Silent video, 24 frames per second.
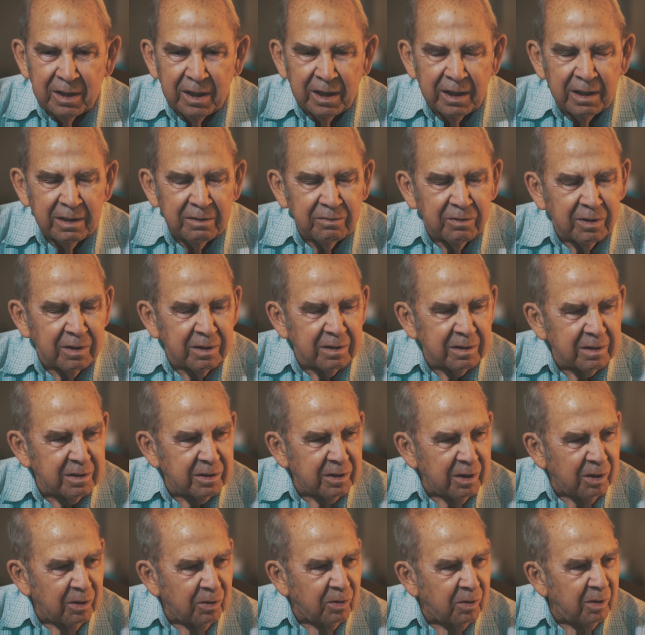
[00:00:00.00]
They were
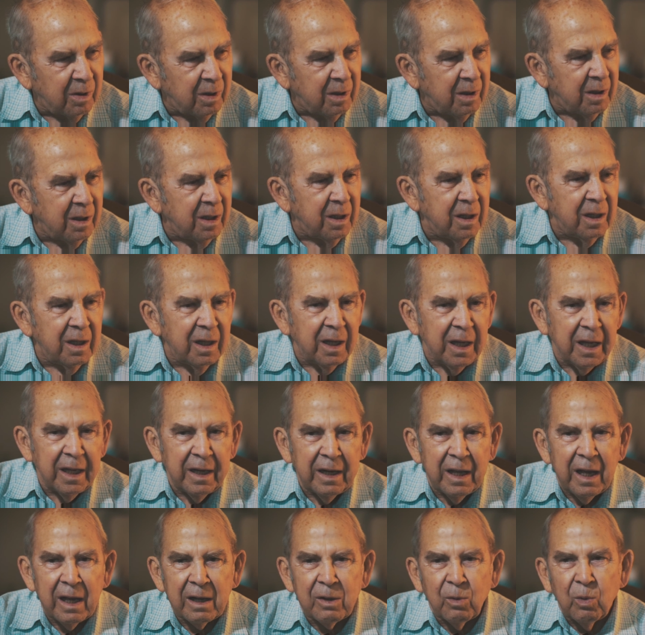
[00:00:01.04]
so,
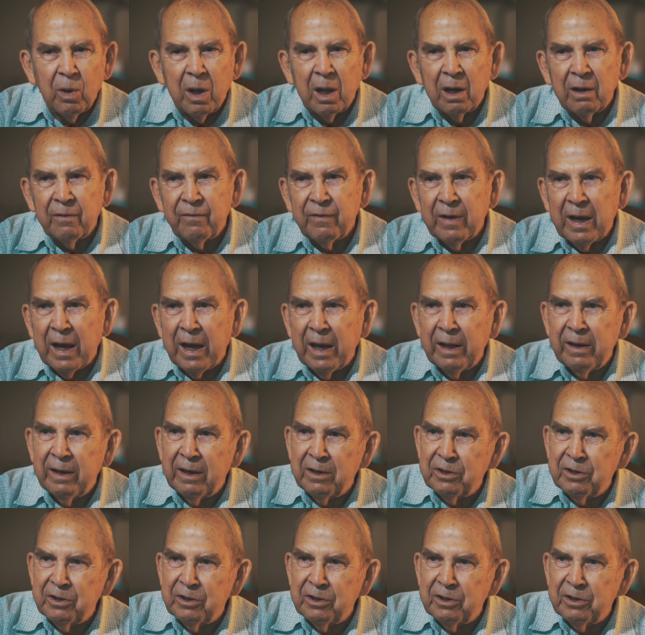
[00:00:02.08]
and I qualified